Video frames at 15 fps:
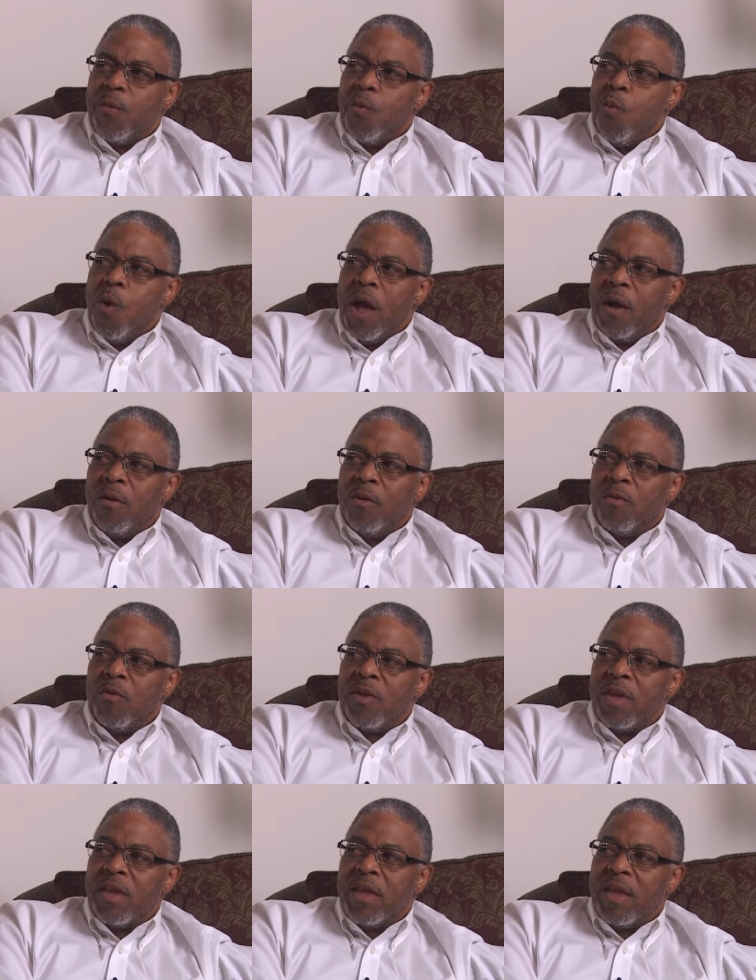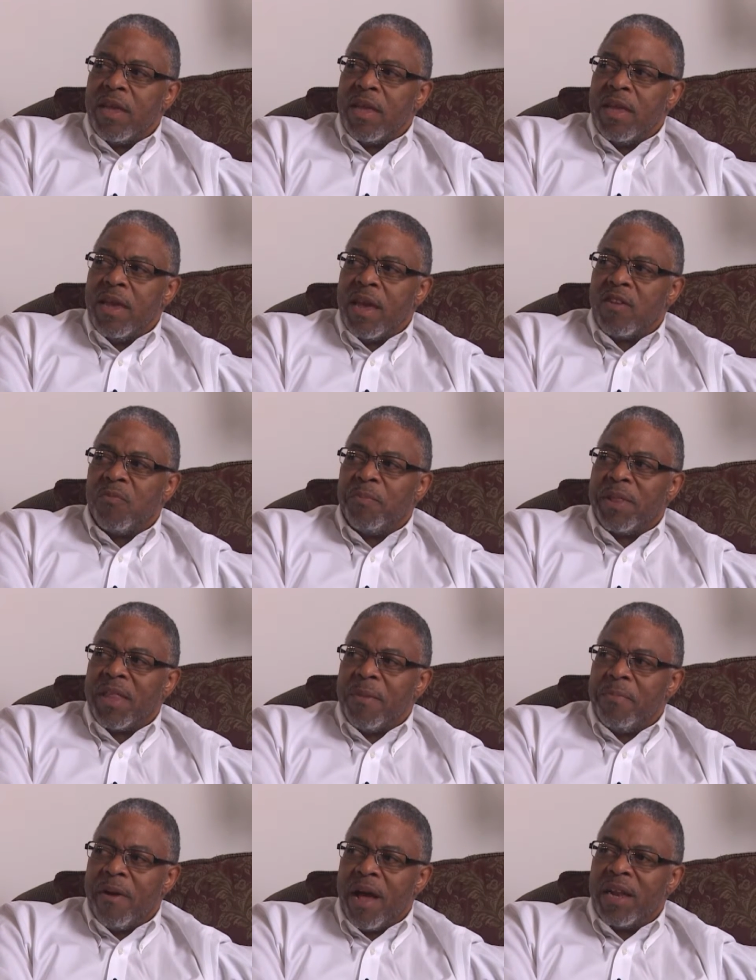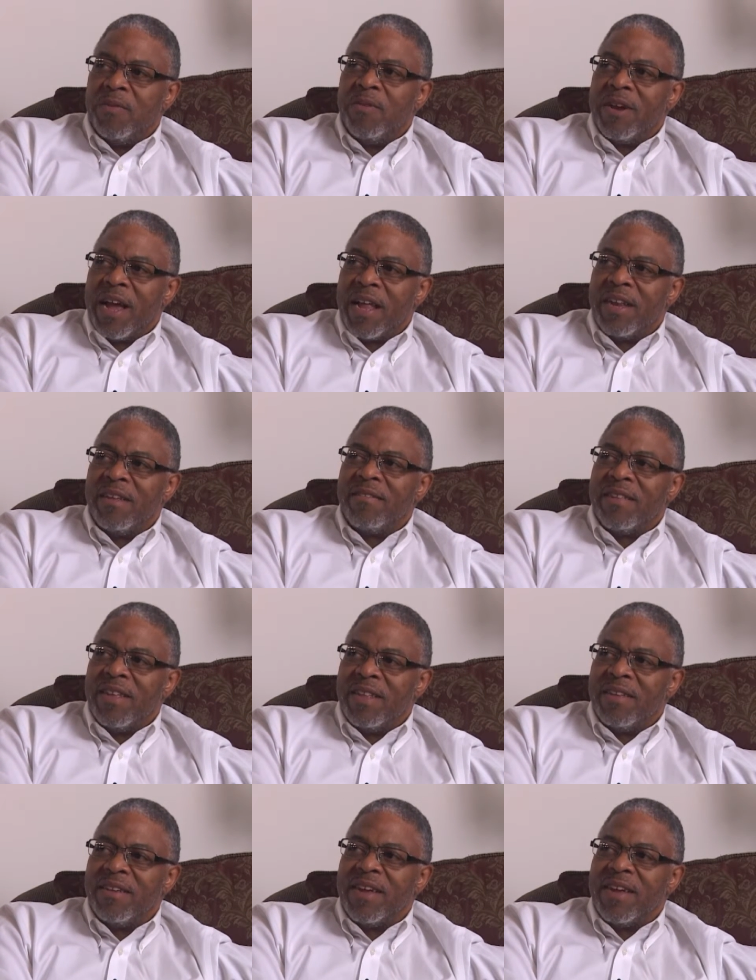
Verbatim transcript: well Yes, but they probably were not listening